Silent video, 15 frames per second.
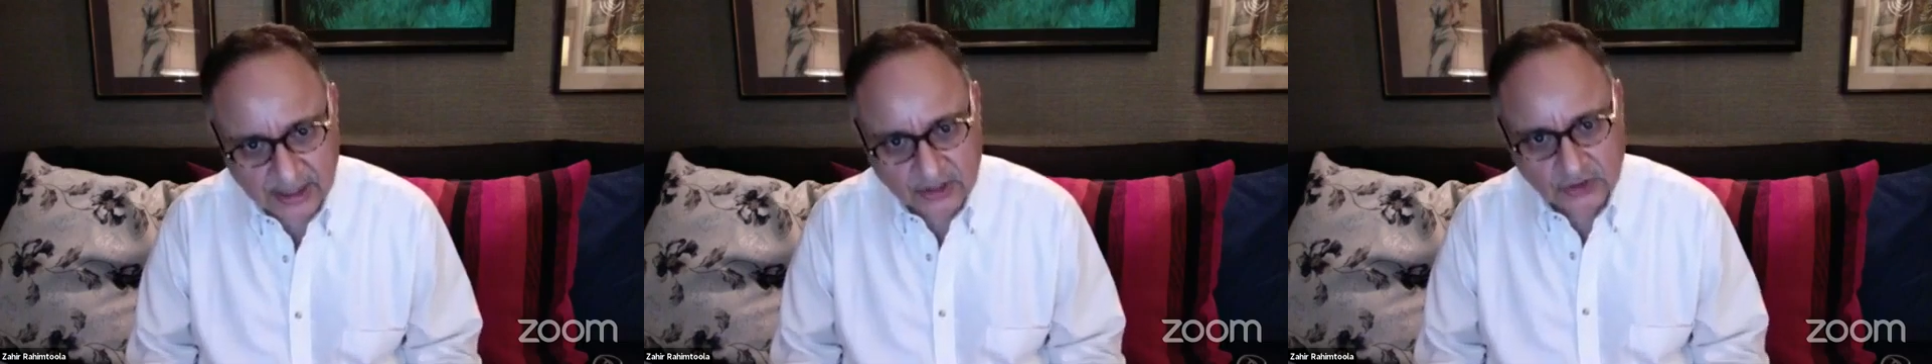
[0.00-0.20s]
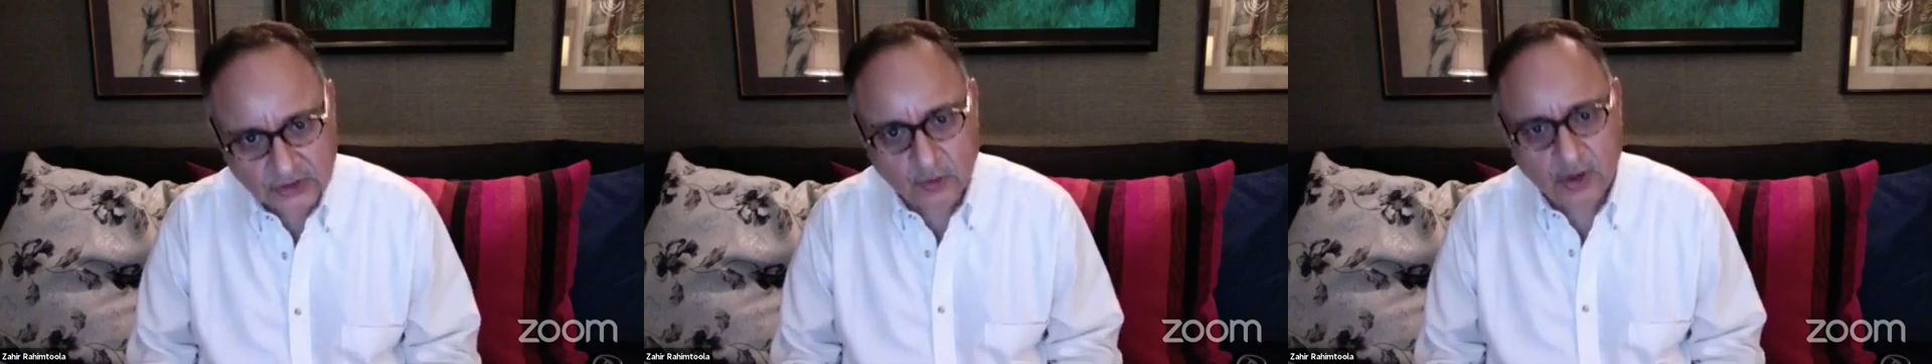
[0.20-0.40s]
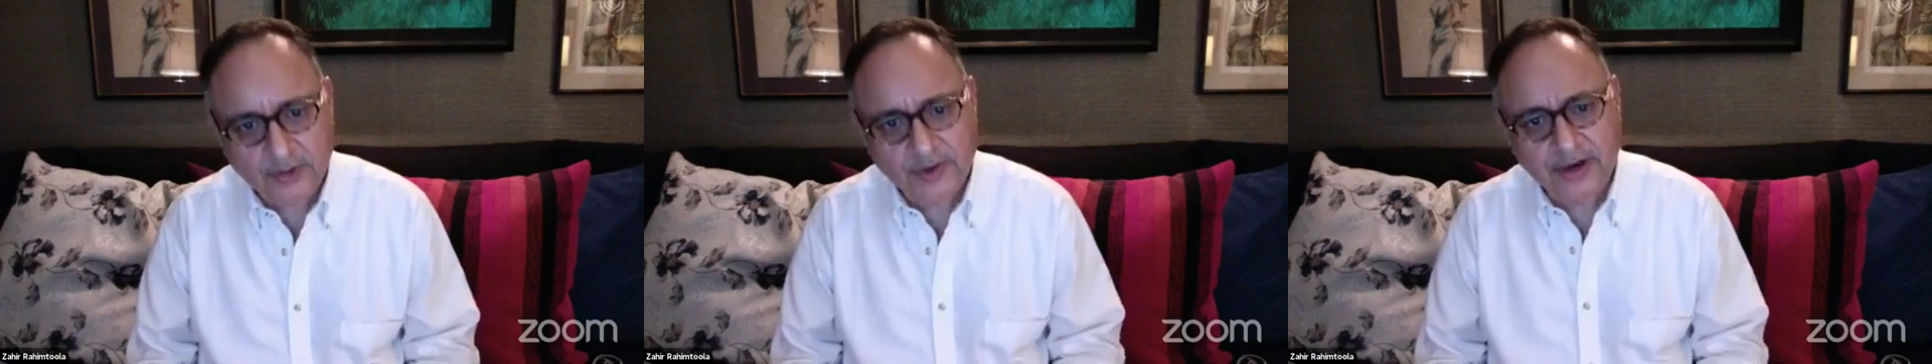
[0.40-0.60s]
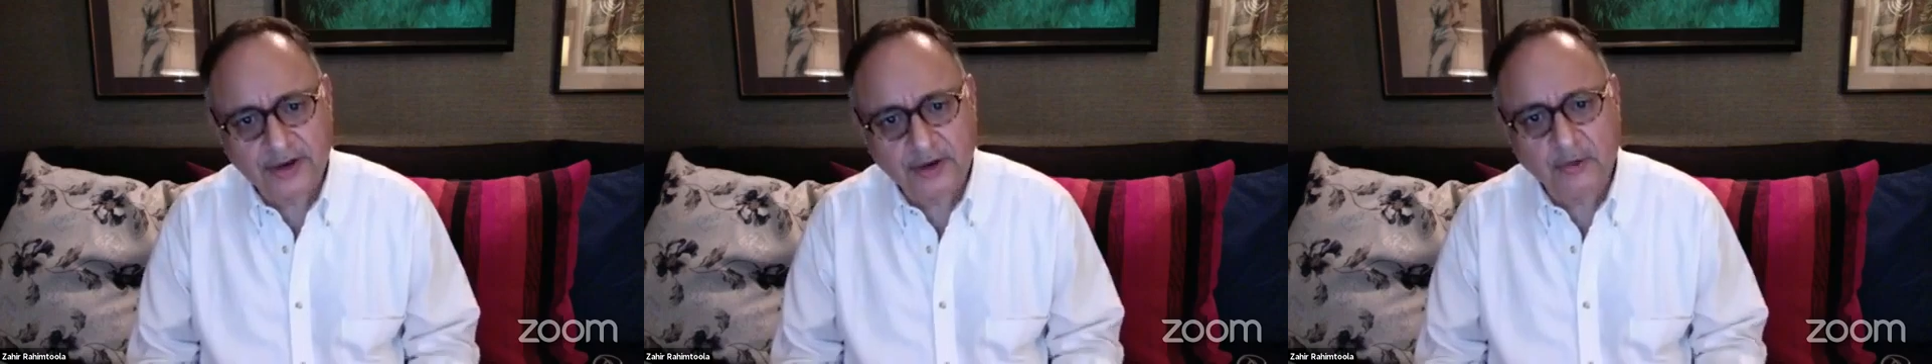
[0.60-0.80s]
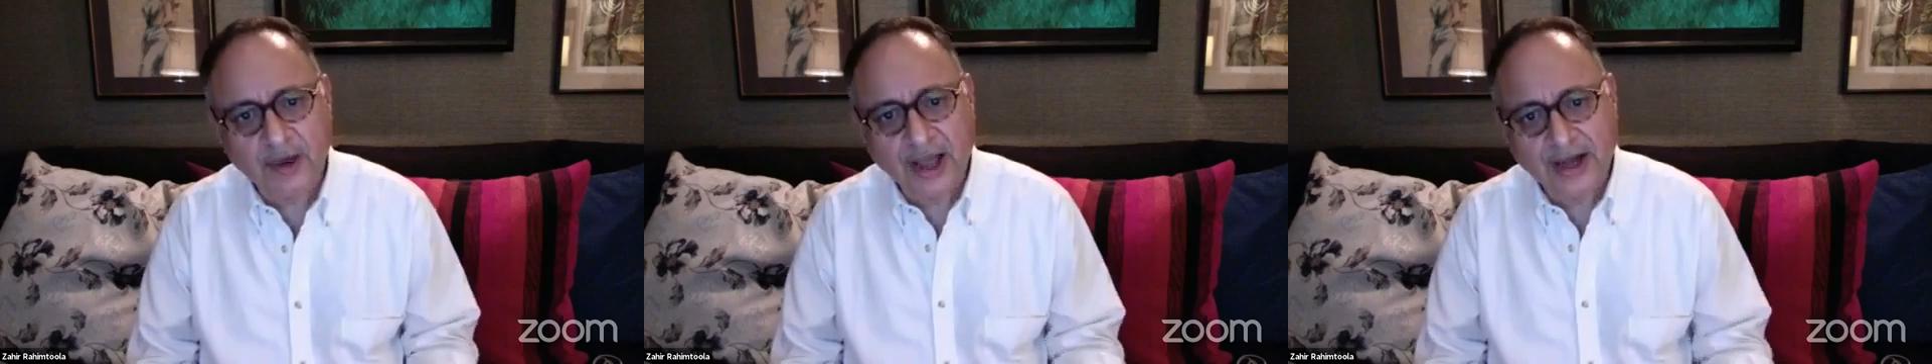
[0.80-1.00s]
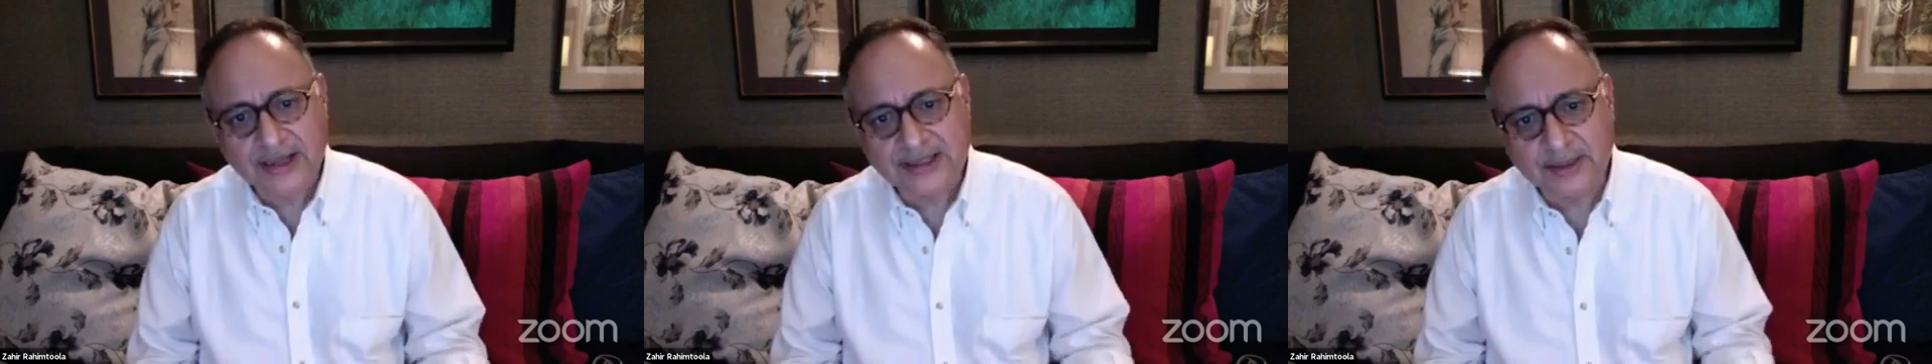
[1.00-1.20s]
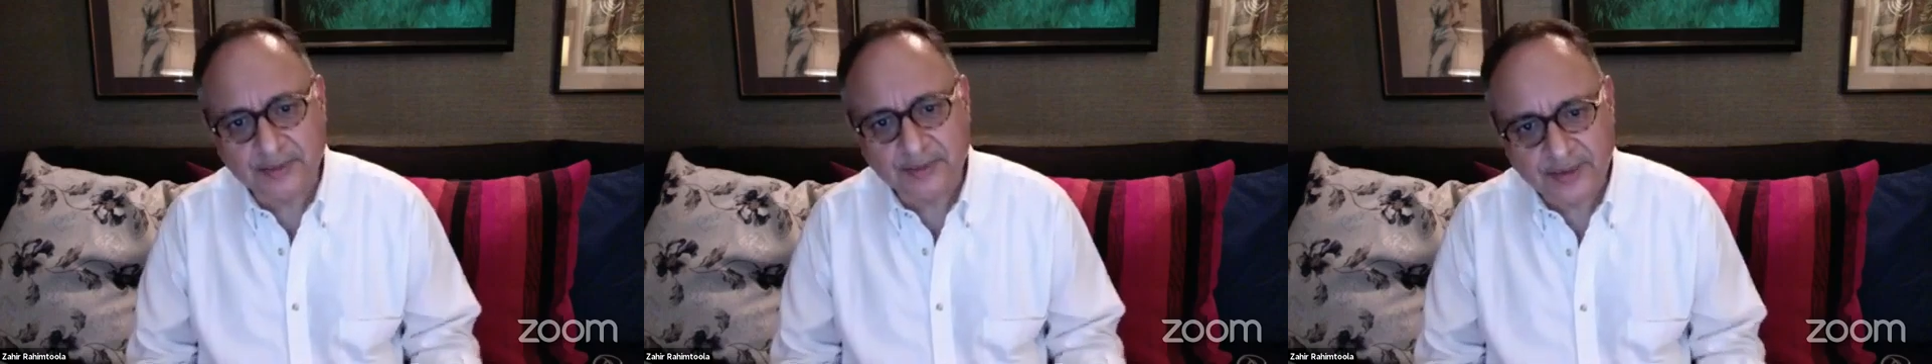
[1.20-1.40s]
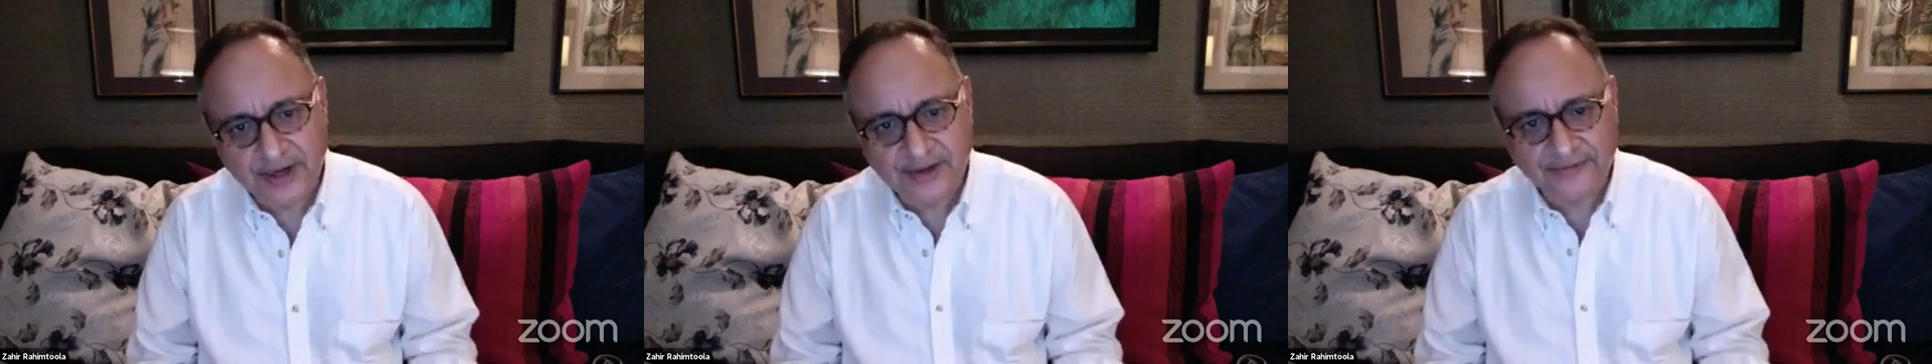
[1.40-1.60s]
So what we require is a
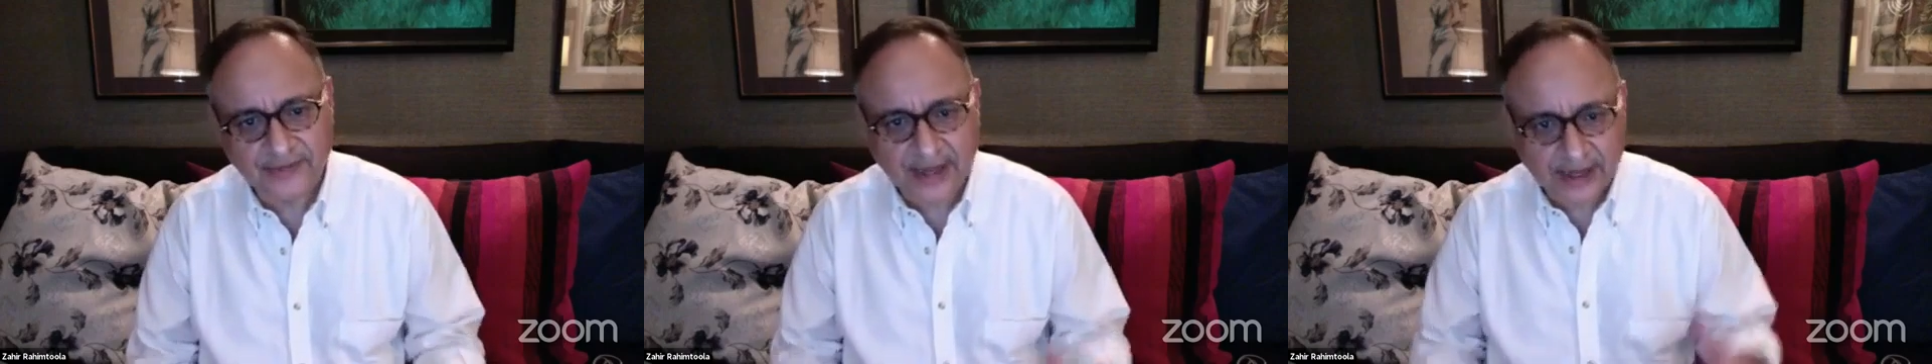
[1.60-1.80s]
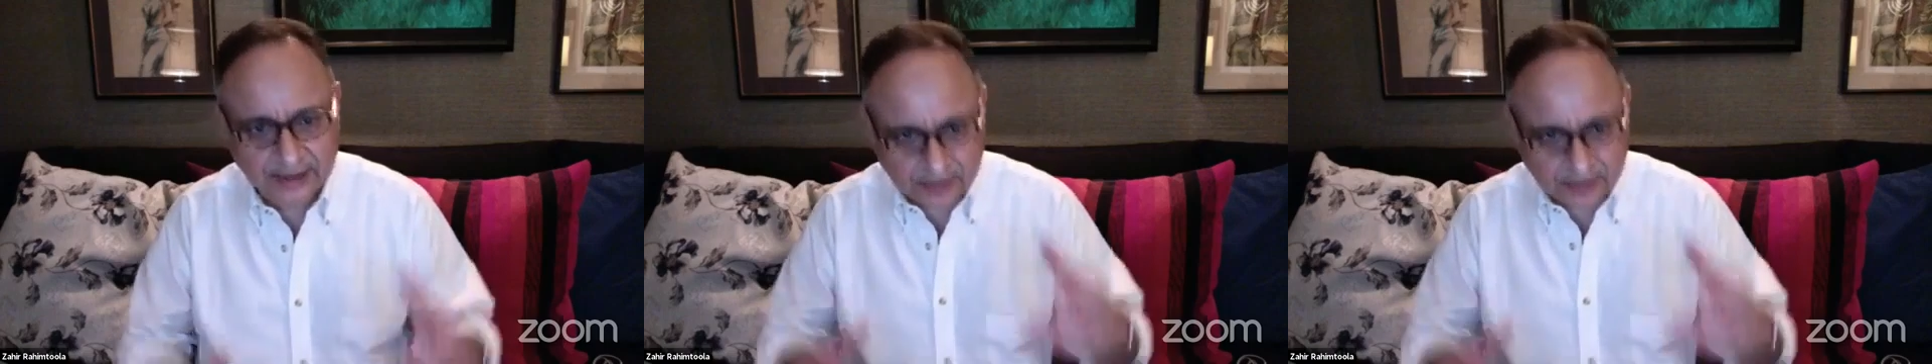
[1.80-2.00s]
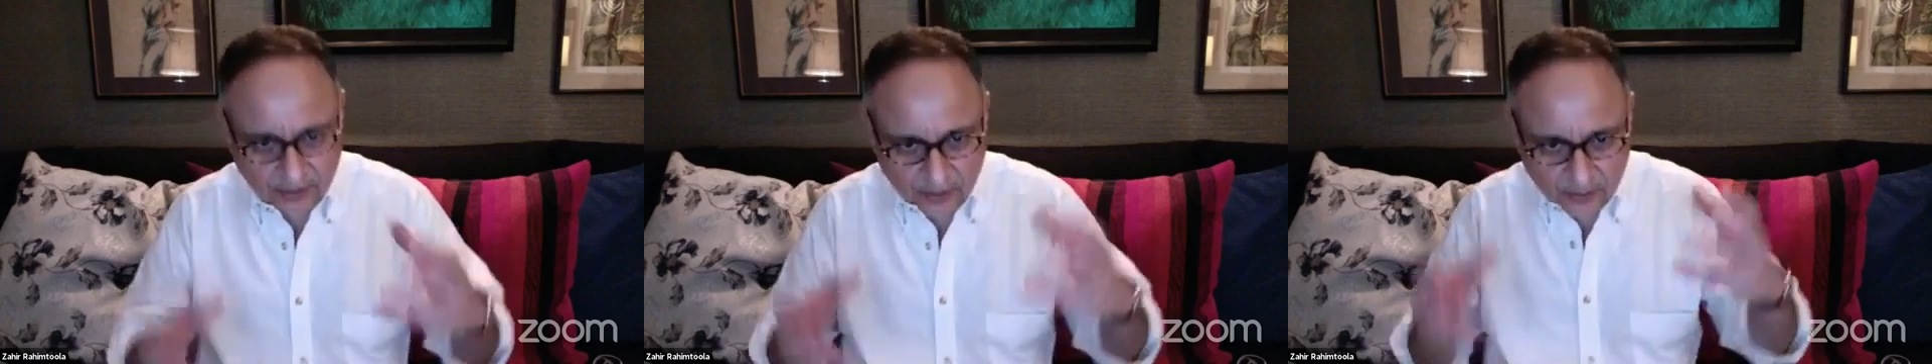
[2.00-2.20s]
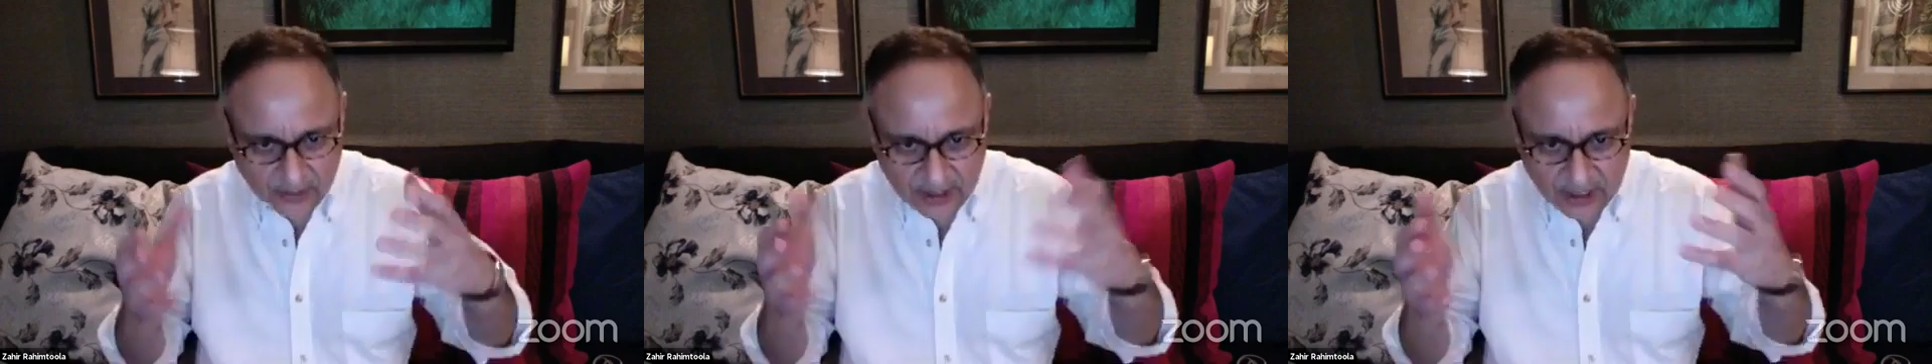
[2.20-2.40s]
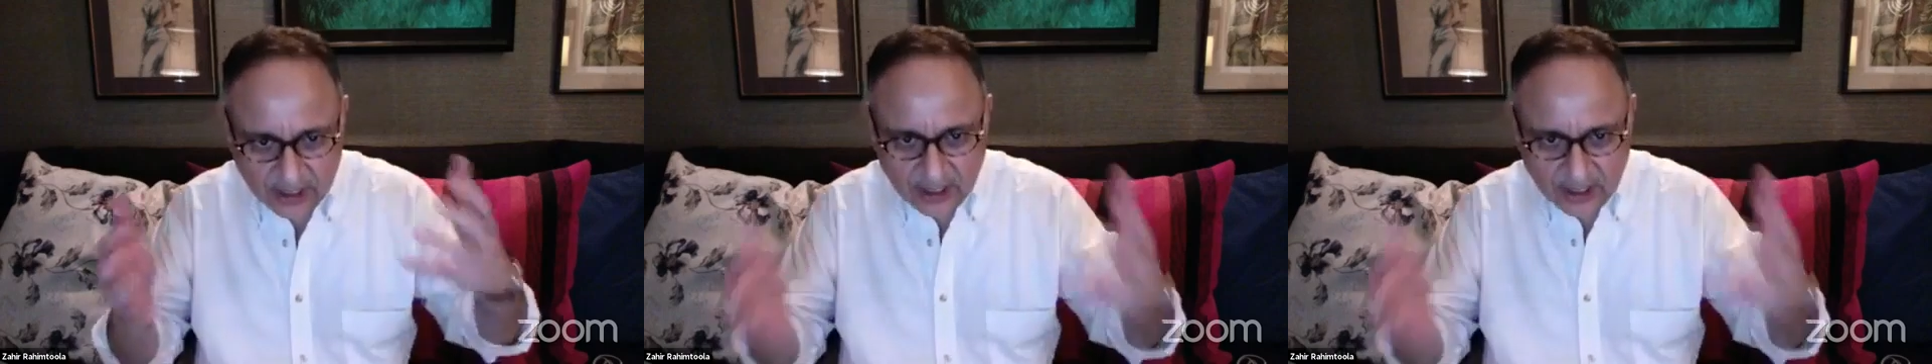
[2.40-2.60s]
brief that we